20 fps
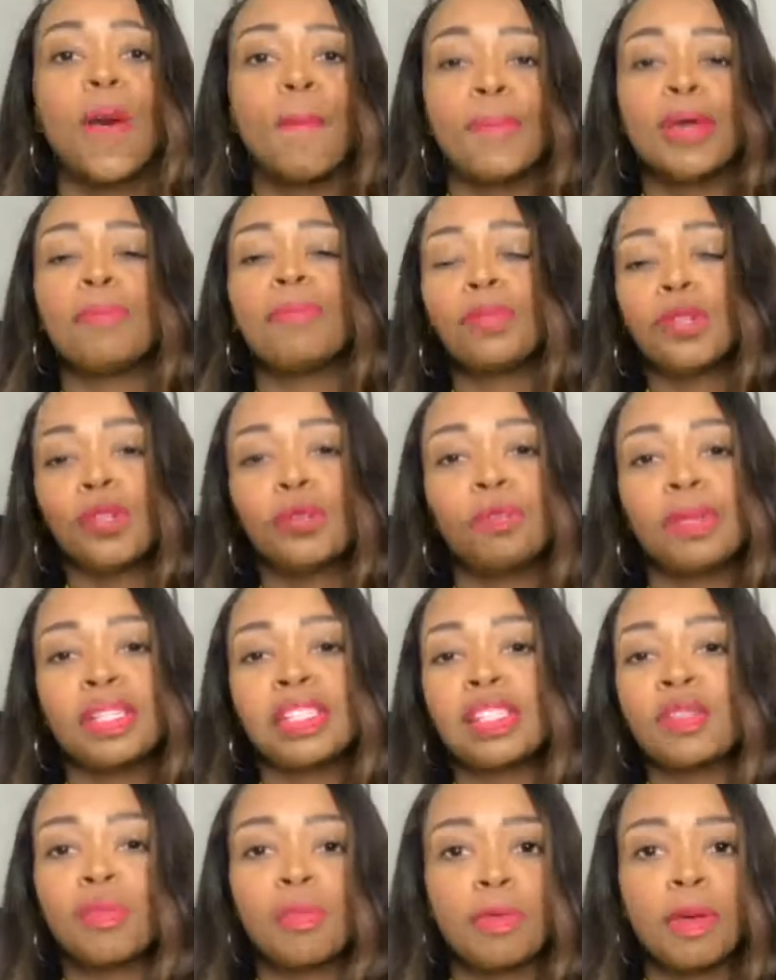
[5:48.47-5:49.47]
People do
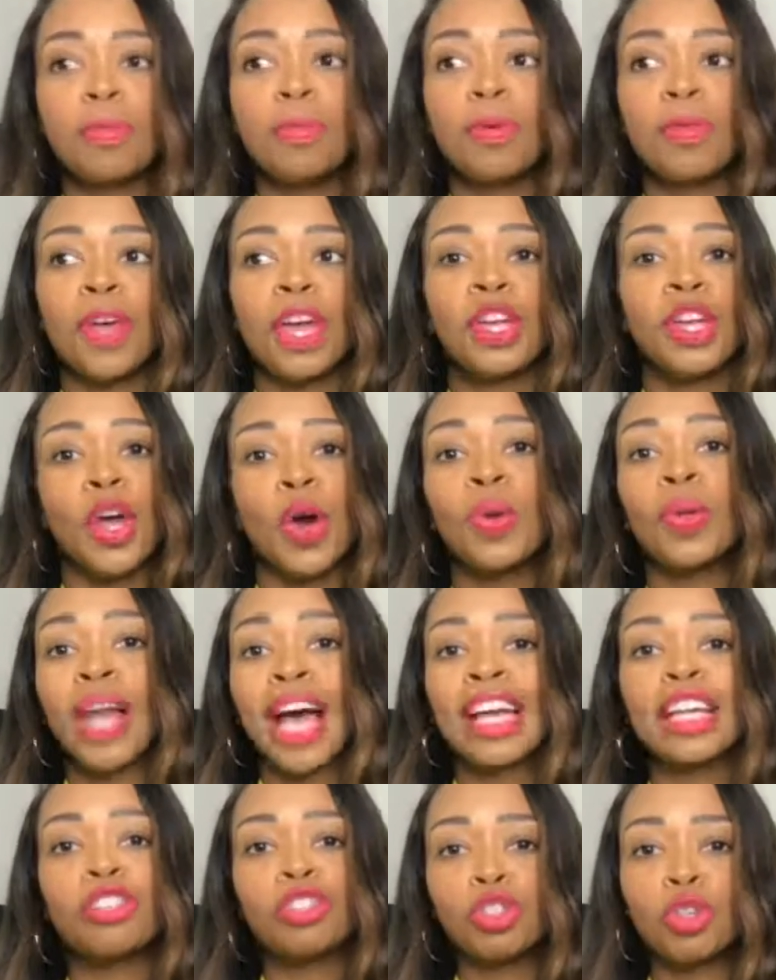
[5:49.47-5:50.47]
business with people they know,
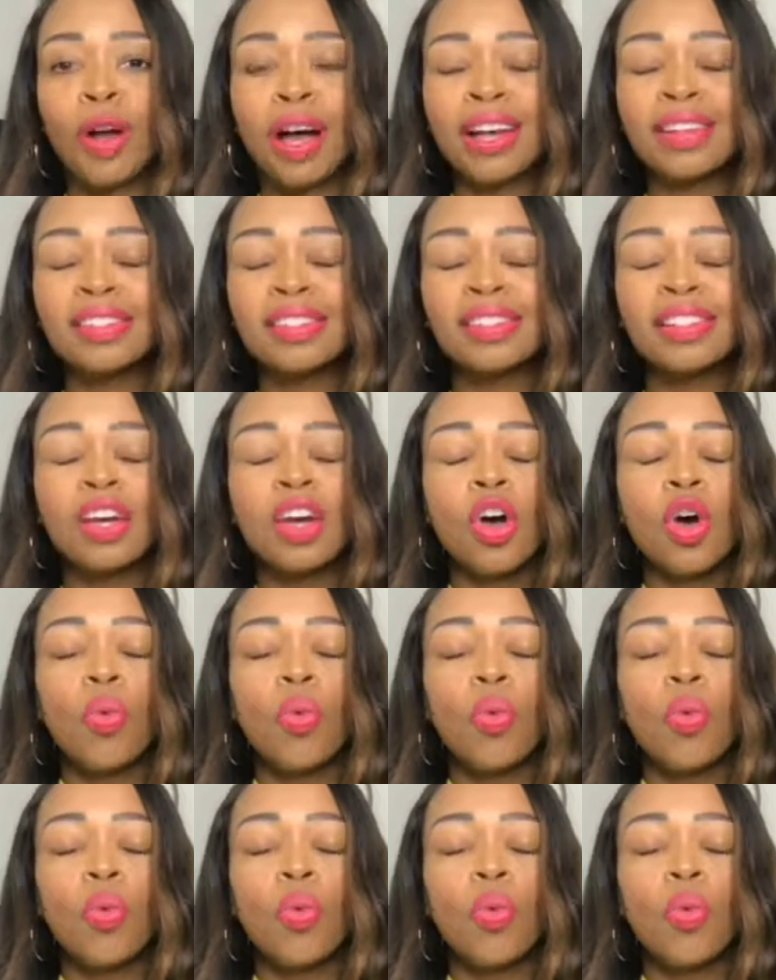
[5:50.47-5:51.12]
like, and trust.